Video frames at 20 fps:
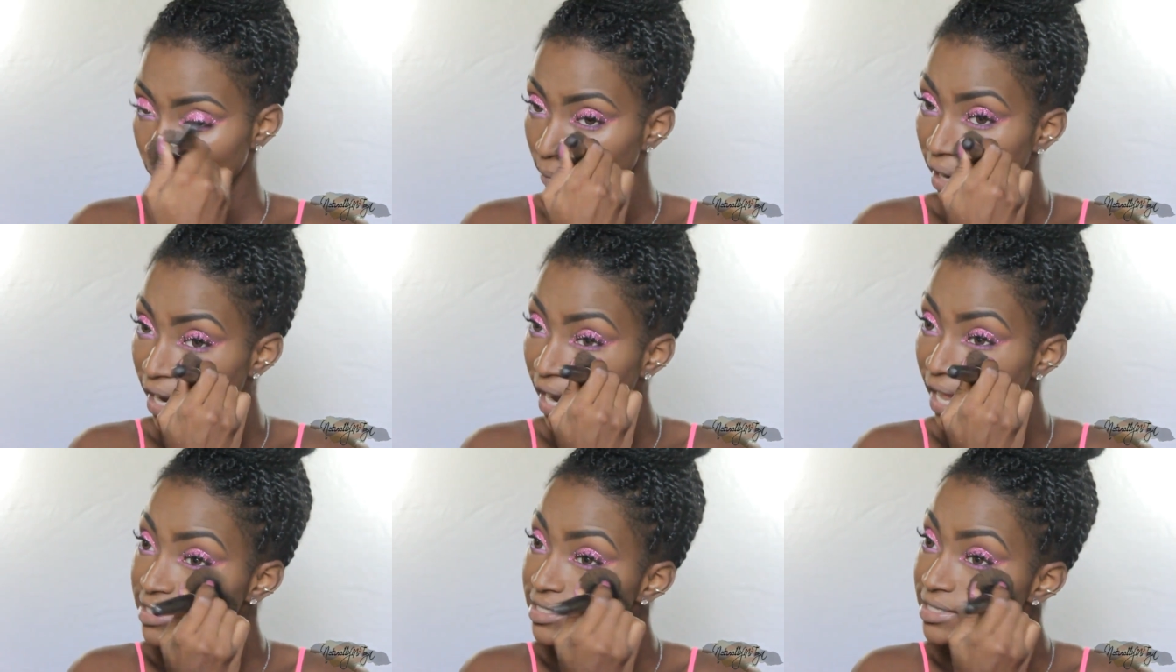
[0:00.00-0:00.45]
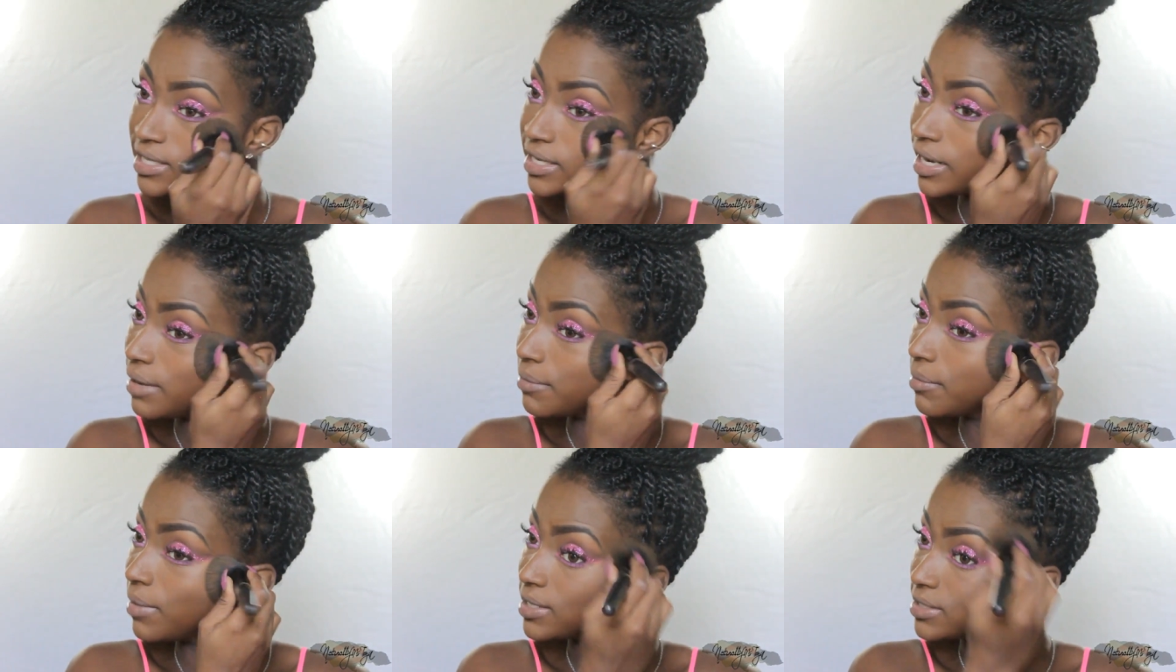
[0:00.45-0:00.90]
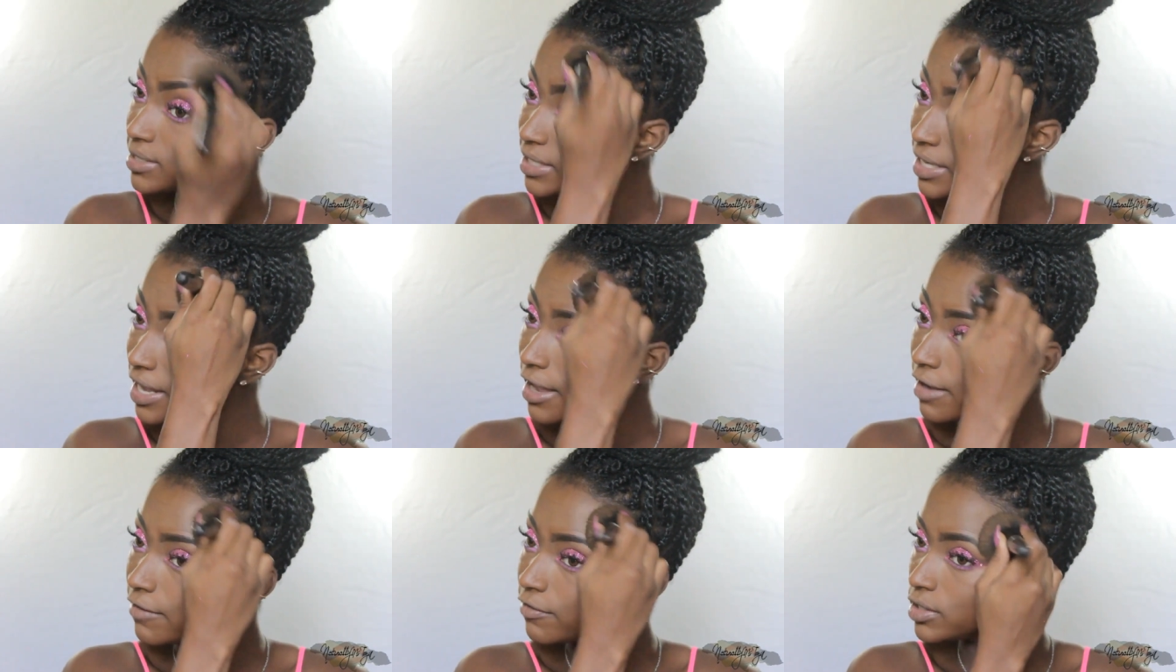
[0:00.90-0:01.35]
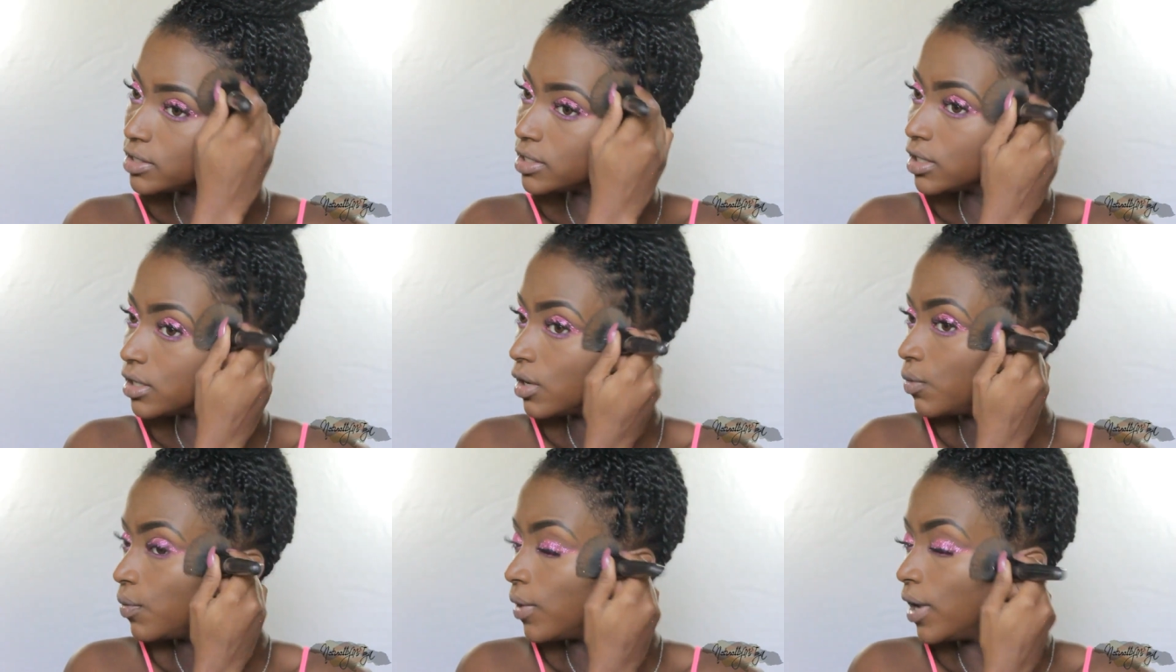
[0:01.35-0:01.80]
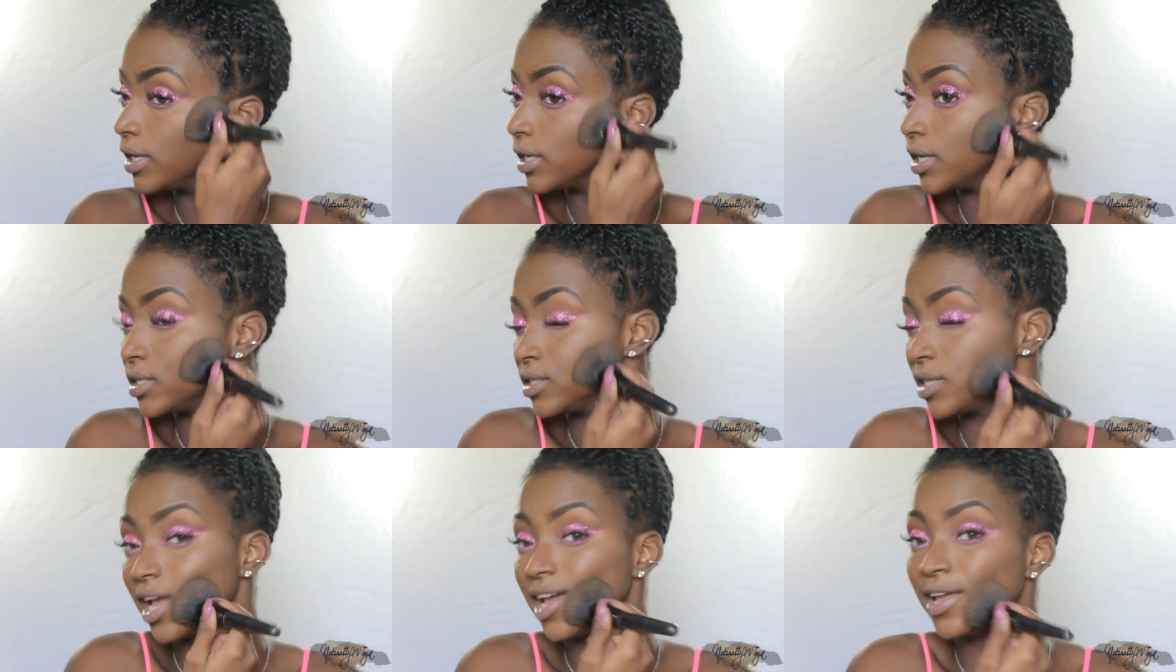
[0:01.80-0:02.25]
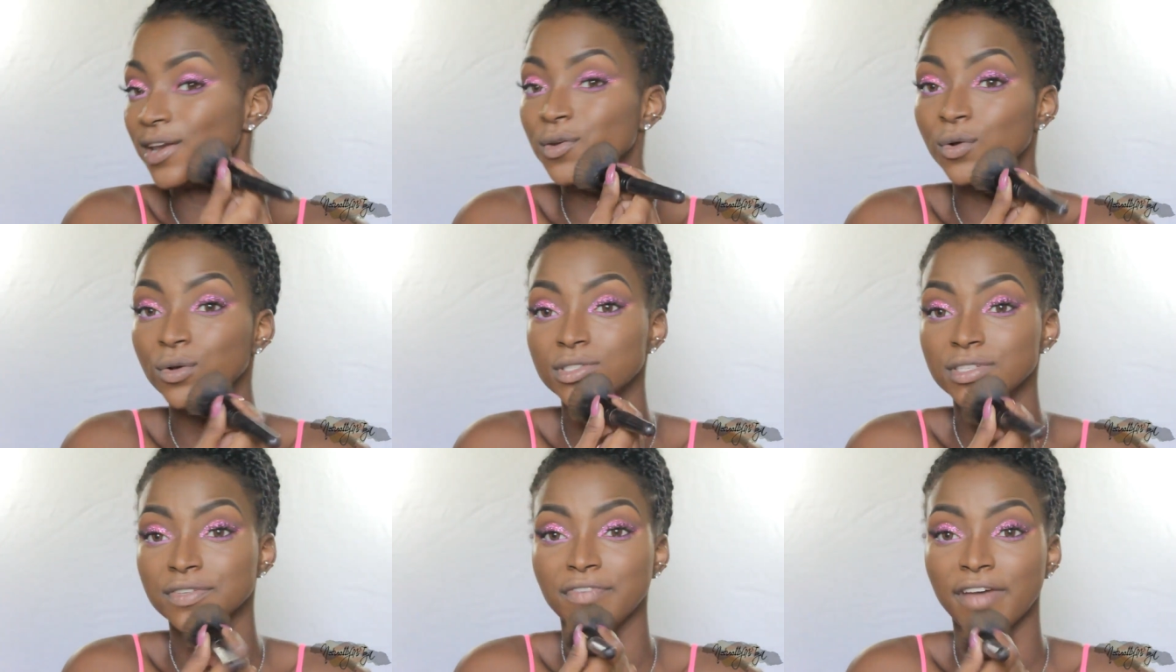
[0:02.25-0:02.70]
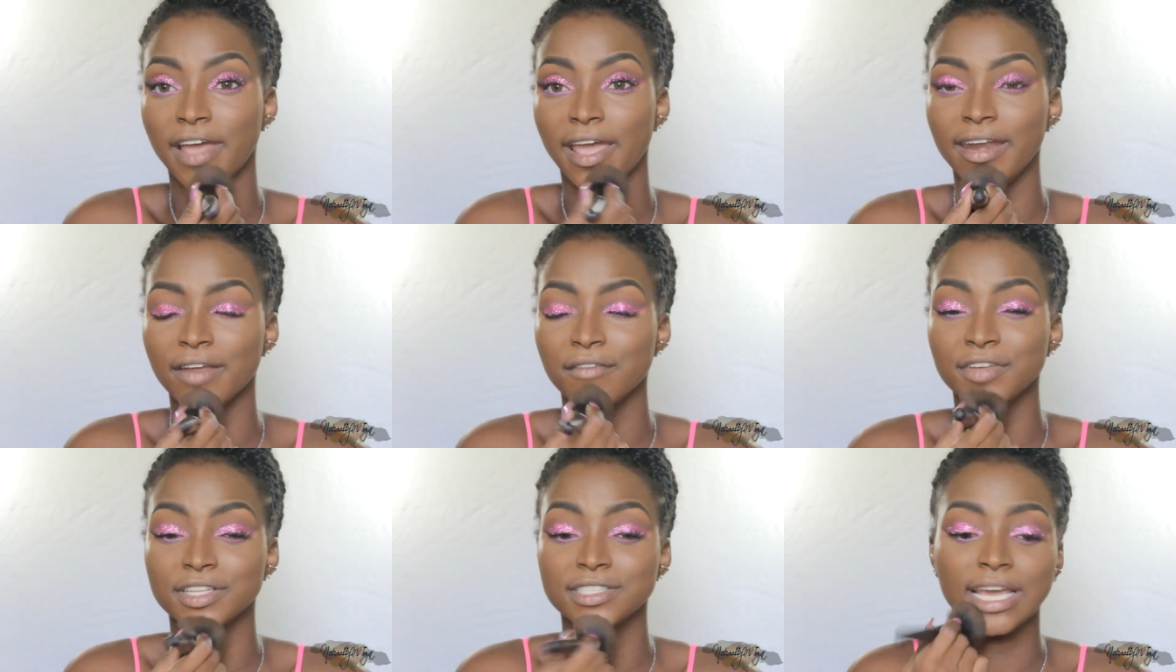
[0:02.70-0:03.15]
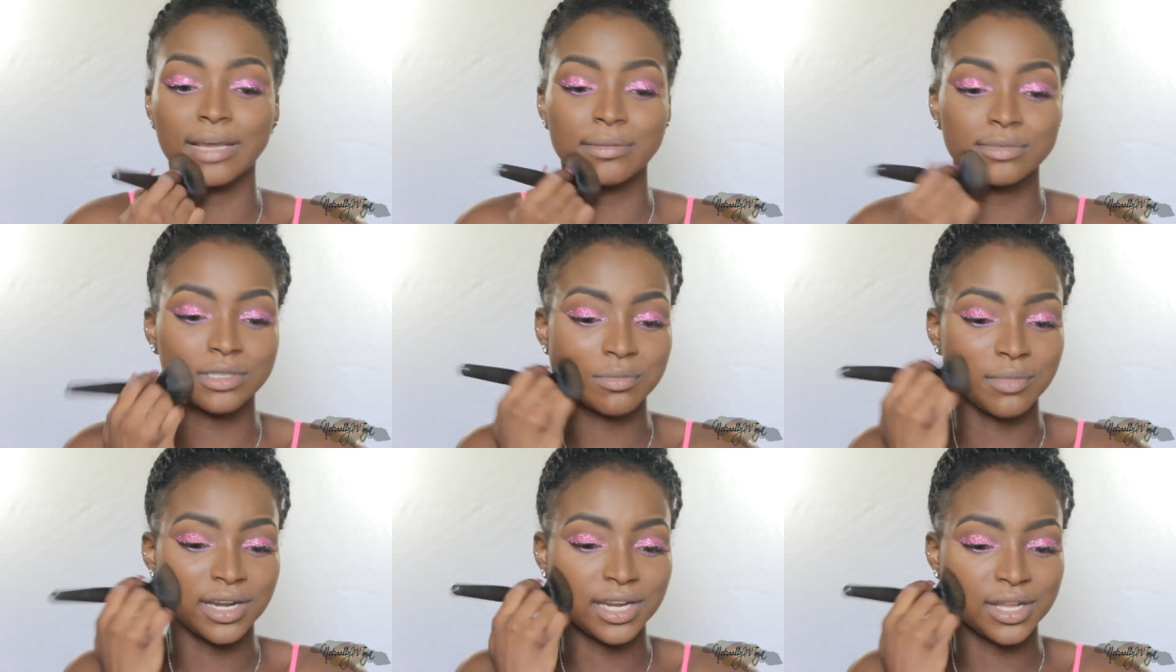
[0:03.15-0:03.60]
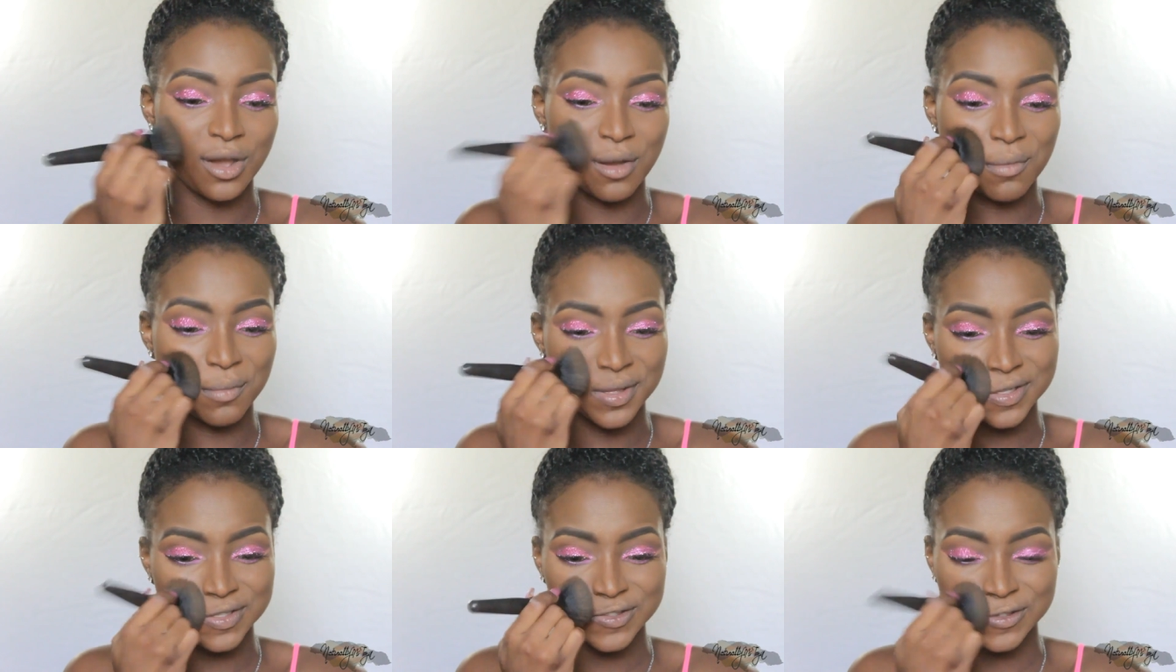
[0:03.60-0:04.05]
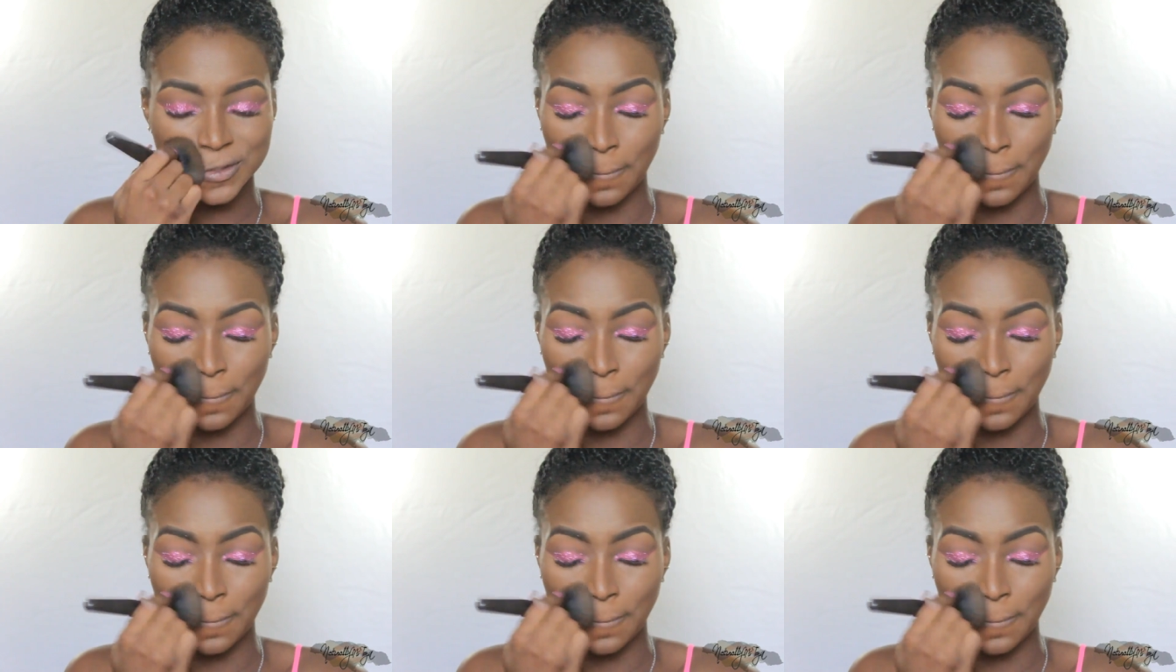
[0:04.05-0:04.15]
But I see them. I see every single one because I get notified every time somebody comments.